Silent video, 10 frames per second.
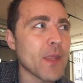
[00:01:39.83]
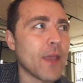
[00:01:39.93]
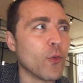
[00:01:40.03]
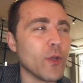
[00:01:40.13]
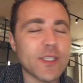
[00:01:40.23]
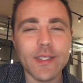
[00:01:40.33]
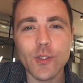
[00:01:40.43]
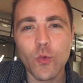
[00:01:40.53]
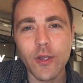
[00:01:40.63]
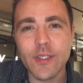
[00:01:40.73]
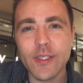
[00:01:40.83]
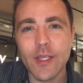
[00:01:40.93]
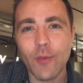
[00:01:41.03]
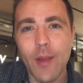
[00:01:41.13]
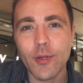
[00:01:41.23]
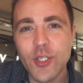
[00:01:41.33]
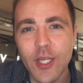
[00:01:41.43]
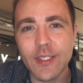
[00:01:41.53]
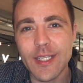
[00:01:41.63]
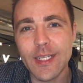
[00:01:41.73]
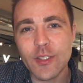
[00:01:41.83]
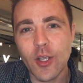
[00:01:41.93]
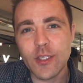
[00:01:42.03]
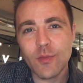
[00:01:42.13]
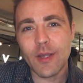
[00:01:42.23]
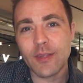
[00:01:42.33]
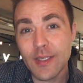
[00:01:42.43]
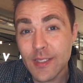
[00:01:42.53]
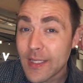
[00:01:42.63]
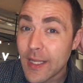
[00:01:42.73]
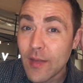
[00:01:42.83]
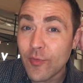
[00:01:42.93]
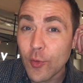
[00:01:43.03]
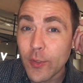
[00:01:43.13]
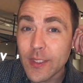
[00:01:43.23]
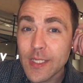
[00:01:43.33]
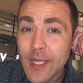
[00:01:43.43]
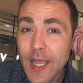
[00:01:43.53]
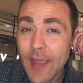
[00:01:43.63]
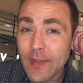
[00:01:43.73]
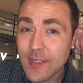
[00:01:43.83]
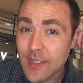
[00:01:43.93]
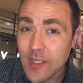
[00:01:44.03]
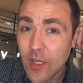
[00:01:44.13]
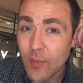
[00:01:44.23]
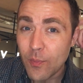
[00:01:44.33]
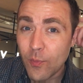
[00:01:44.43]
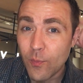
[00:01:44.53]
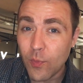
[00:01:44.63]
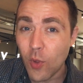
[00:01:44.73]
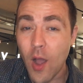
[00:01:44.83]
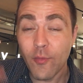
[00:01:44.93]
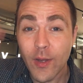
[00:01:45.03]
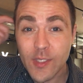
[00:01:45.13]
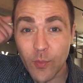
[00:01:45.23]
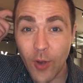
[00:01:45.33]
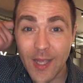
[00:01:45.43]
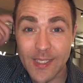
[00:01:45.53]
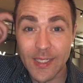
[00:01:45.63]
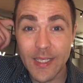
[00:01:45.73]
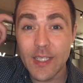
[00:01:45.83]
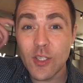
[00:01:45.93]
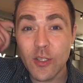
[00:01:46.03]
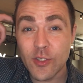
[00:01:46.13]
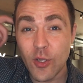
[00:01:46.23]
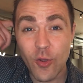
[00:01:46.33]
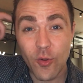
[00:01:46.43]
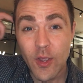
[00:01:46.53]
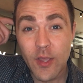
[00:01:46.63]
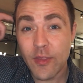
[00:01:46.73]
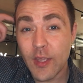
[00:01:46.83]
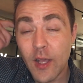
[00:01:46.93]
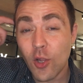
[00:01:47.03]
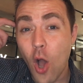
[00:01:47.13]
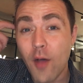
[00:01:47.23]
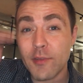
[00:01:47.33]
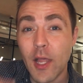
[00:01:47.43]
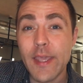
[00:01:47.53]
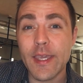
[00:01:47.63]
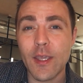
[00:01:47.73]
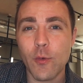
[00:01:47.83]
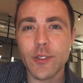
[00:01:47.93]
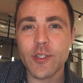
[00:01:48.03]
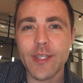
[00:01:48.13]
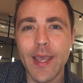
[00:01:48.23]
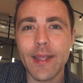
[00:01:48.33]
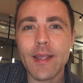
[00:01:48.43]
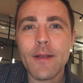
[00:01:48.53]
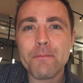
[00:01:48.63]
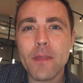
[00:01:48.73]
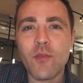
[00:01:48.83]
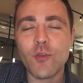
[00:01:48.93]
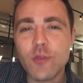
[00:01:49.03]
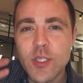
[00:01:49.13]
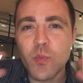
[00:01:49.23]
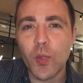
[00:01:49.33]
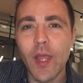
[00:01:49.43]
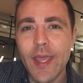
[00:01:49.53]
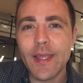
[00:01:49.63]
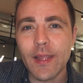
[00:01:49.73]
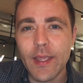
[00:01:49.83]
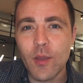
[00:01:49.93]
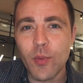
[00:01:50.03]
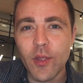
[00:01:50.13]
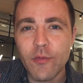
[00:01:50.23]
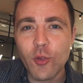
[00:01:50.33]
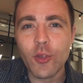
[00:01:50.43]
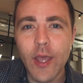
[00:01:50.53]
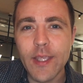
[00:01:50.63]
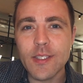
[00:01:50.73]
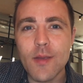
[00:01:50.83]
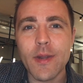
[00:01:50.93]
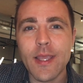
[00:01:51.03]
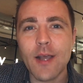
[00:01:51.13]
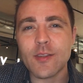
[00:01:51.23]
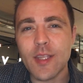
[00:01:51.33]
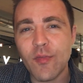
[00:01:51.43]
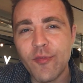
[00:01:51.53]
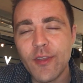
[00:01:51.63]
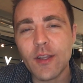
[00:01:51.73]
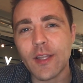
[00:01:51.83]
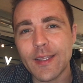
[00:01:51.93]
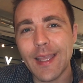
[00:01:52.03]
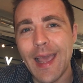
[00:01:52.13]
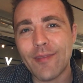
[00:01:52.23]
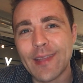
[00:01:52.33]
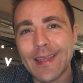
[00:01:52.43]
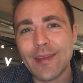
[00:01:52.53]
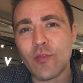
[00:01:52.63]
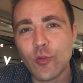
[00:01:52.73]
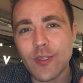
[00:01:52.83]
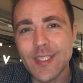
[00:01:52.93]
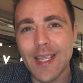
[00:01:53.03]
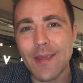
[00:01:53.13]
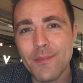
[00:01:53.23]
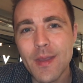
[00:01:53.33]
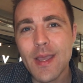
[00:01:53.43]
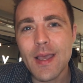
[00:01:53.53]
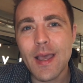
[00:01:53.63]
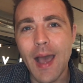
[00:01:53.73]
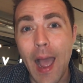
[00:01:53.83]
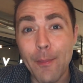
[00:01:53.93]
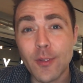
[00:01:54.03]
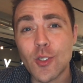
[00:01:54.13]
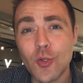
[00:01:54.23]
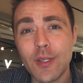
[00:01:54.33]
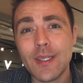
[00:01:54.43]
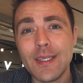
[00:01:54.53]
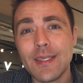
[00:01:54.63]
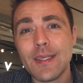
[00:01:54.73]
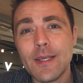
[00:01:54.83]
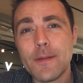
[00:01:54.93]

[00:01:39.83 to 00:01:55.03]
And the reason this works is that Robert Cialdini talks about this in Influence, and this is the law of reciprocity. It's also the law of liking, which is that if you display likability, if you like somebody else, they feel like they have to give you the same opportunity.